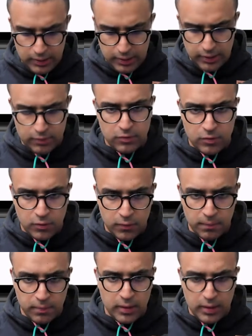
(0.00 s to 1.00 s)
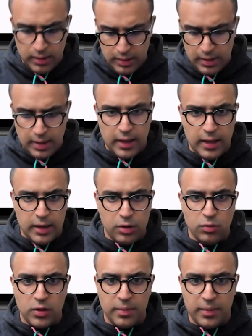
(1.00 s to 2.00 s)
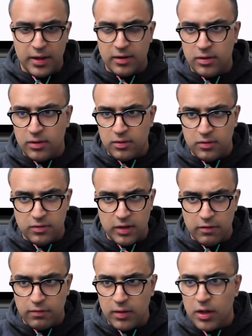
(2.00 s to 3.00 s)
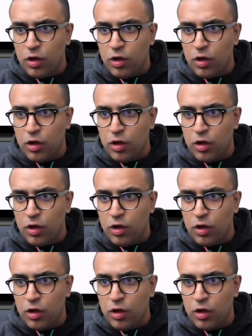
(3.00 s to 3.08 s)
like so, and do command save.